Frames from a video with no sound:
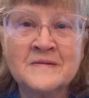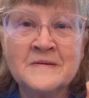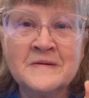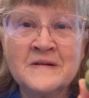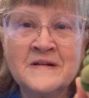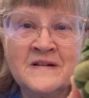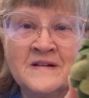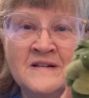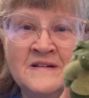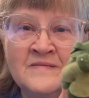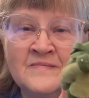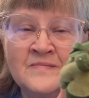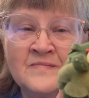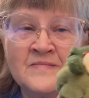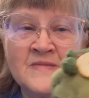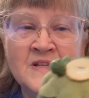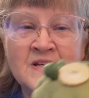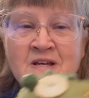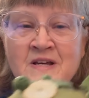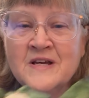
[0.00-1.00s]
Okay,
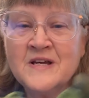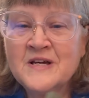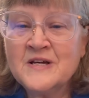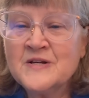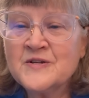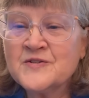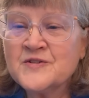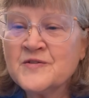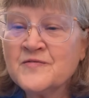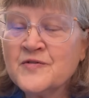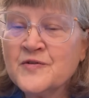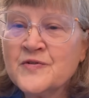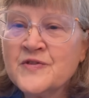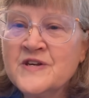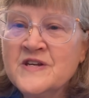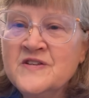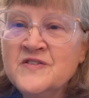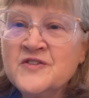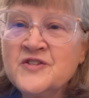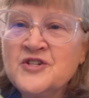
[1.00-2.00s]
so for
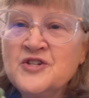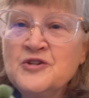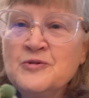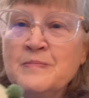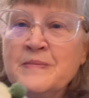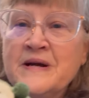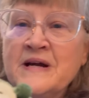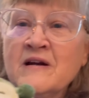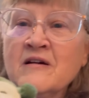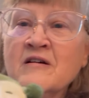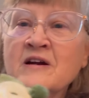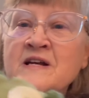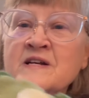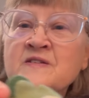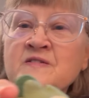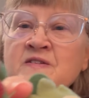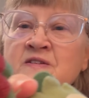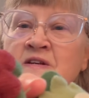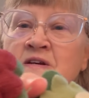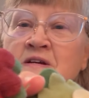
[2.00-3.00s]
these 2
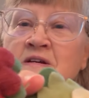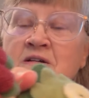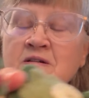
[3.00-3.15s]
berries,